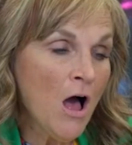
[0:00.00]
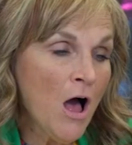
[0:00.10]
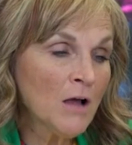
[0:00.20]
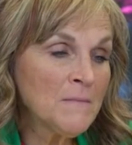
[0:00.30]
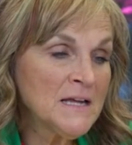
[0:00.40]

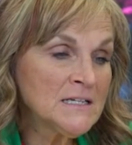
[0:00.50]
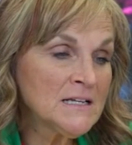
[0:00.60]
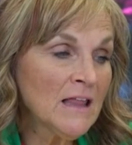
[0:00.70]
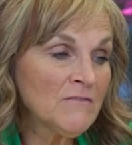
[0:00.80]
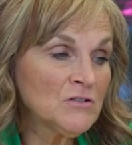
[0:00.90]

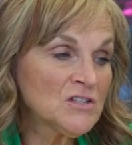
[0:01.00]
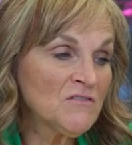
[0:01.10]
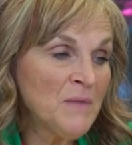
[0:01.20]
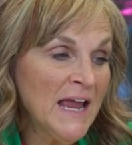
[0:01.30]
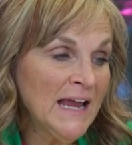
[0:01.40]
augmented levels
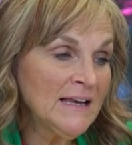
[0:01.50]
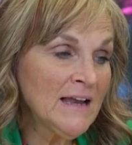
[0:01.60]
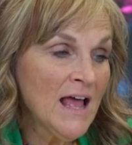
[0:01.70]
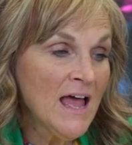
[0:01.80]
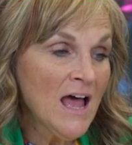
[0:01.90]
of
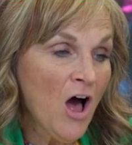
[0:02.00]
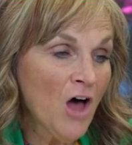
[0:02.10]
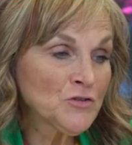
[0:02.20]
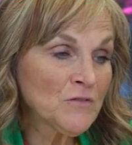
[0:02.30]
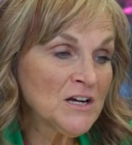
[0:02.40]
pain,
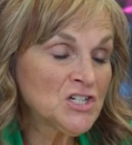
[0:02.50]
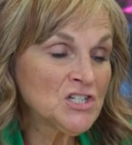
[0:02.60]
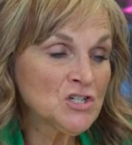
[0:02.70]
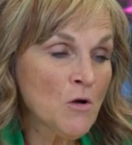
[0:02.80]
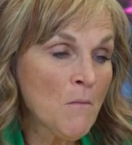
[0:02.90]

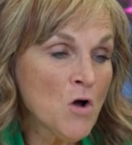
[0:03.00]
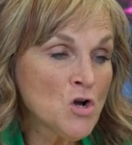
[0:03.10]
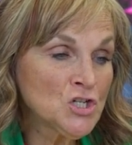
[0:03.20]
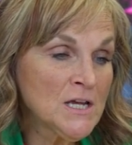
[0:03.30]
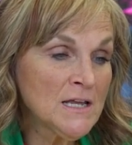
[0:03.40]
alterations to
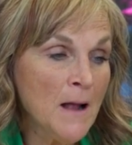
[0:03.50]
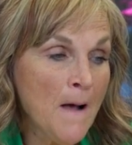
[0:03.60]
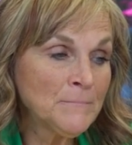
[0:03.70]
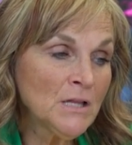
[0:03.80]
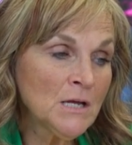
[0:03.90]
emotion,
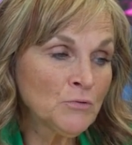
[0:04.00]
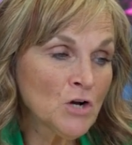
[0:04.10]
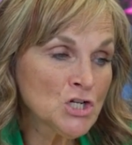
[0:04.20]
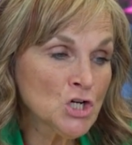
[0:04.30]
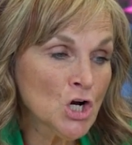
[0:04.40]
blood
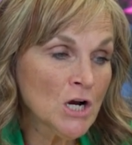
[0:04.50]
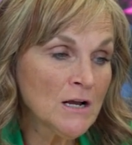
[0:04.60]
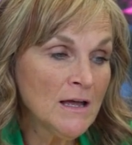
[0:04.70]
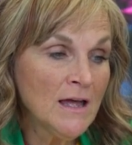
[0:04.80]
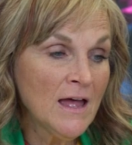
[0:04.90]
pressure,
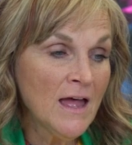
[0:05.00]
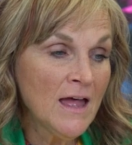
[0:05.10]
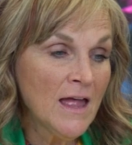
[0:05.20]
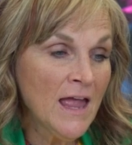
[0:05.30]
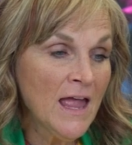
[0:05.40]

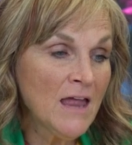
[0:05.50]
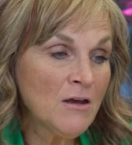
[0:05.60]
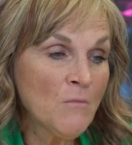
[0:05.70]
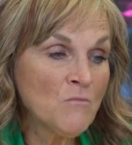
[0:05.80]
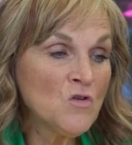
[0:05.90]

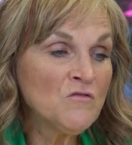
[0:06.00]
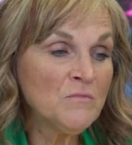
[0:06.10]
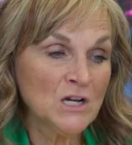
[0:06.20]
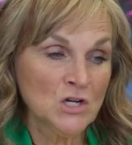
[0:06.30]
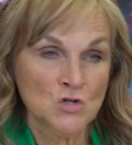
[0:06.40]
and
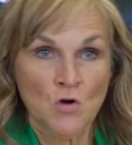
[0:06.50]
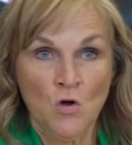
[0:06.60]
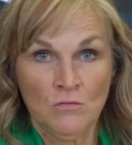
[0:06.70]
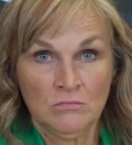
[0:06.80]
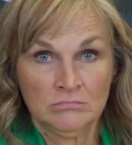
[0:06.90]
movement
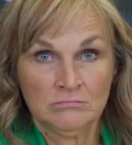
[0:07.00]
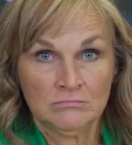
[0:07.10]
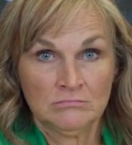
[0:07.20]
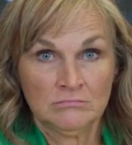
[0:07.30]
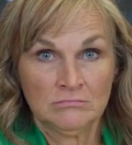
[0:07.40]
control.
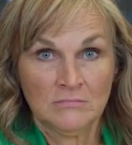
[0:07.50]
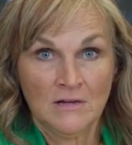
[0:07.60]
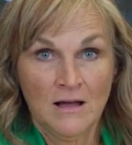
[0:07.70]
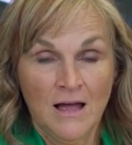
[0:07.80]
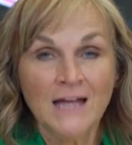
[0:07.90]

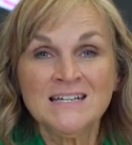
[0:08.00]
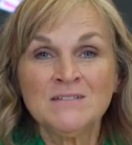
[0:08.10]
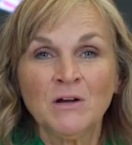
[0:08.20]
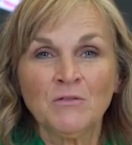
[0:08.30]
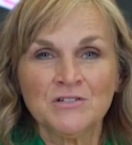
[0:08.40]
I did
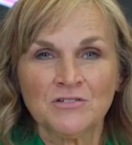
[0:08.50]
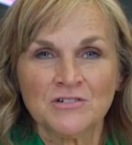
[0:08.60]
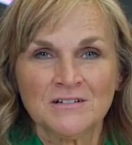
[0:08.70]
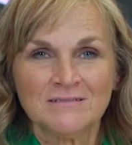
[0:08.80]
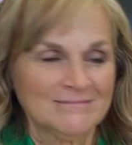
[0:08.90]
my research.